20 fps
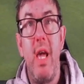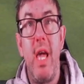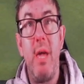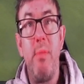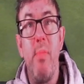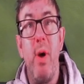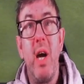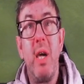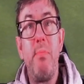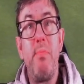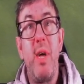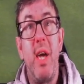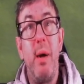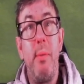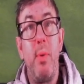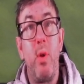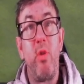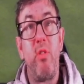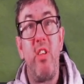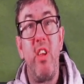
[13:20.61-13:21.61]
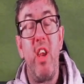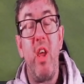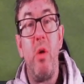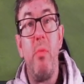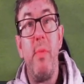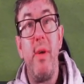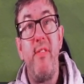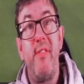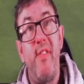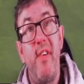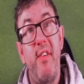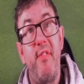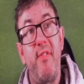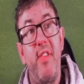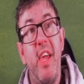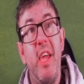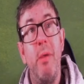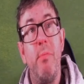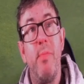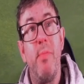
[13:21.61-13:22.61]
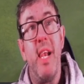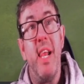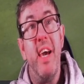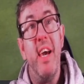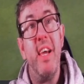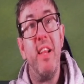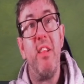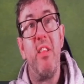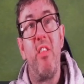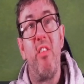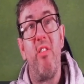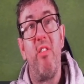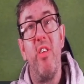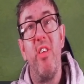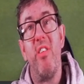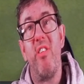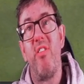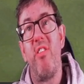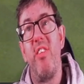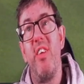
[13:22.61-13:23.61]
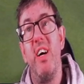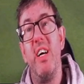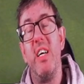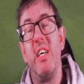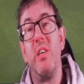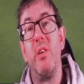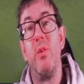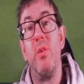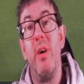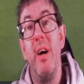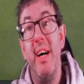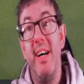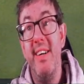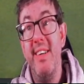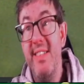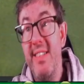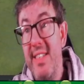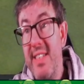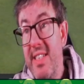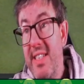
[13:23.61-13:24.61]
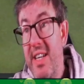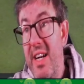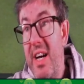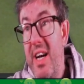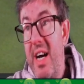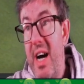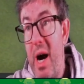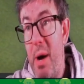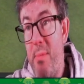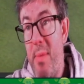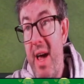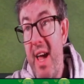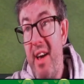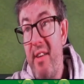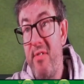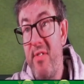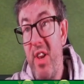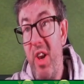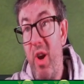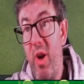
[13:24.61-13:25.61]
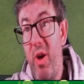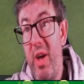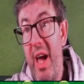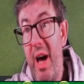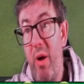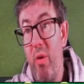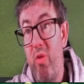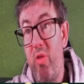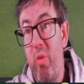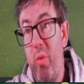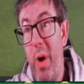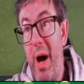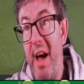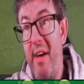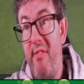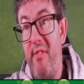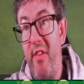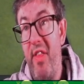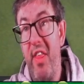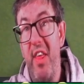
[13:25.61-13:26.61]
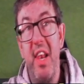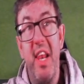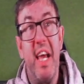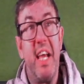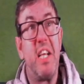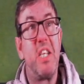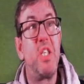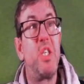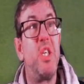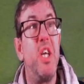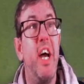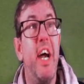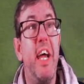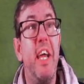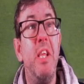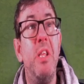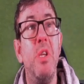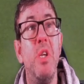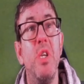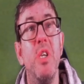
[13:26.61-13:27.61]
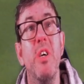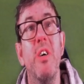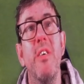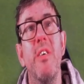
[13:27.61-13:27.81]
He might be able to do me 15 minutes. So I may have to look elsewhere for the next change.